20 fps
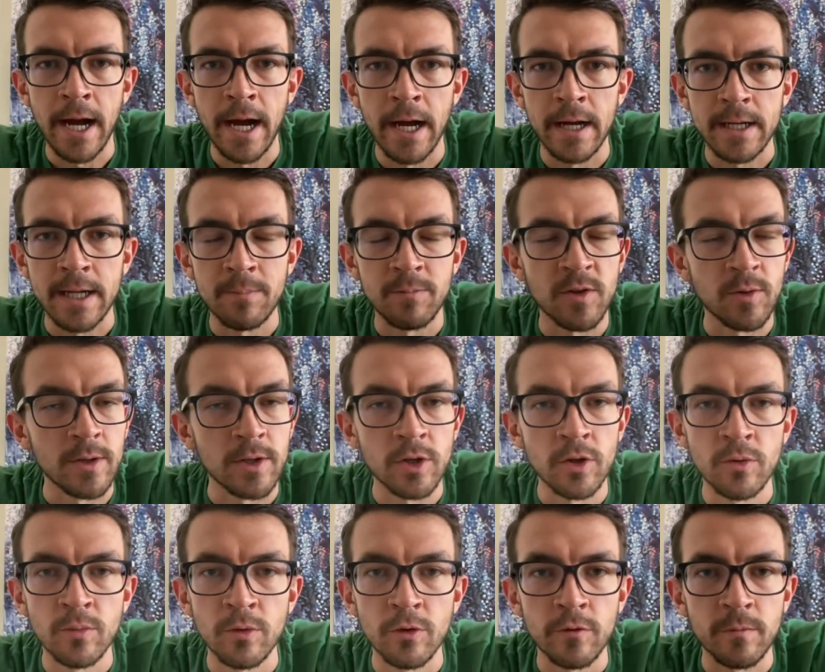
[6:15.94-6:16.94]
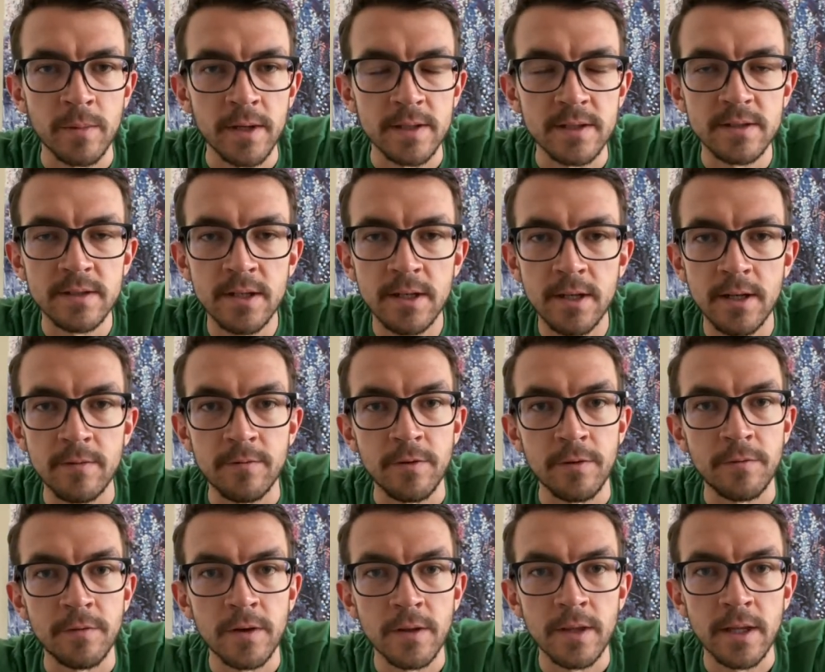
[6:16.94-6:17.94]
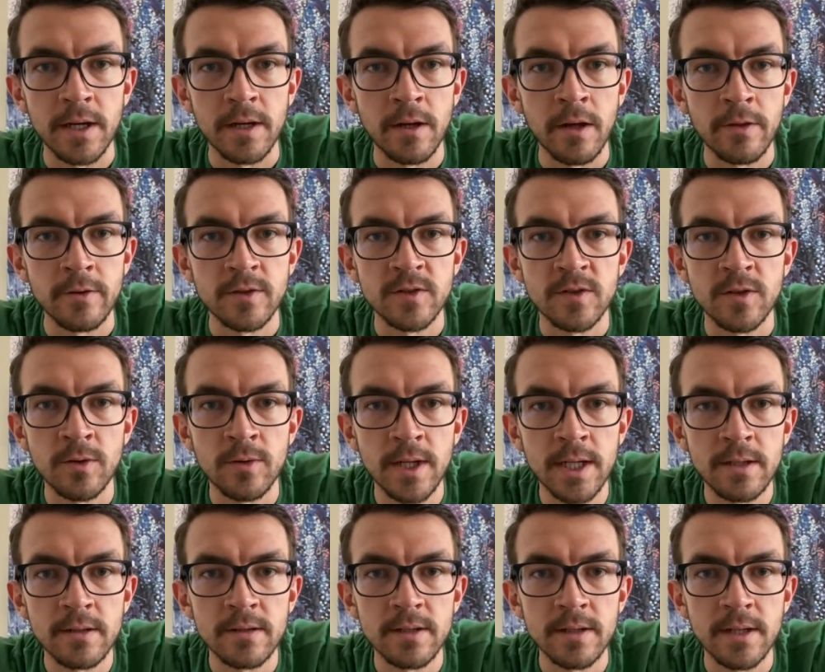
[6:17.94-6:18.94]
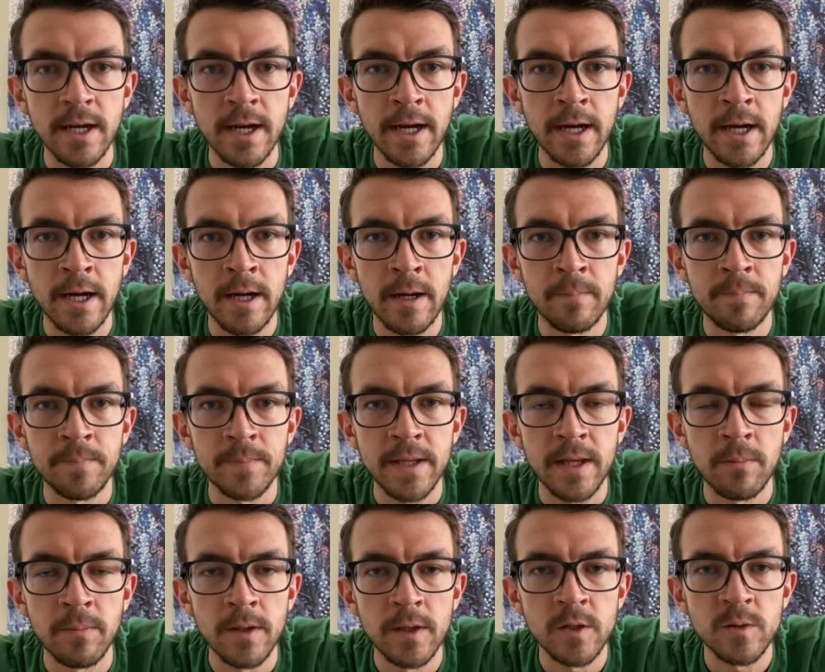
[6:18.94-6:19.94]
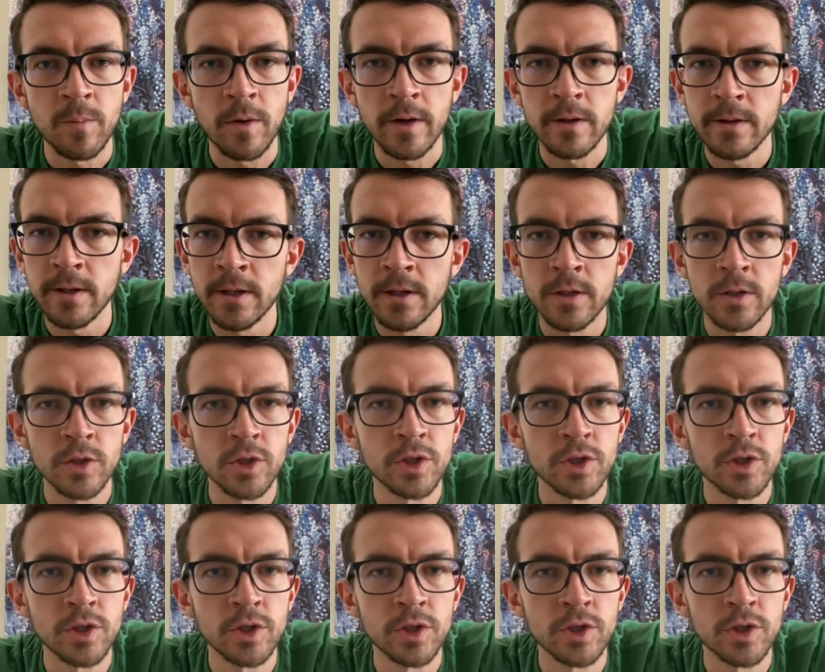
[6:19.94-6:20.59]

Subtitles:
Keep doing new movements. If you feel that another student can be the Spark leader,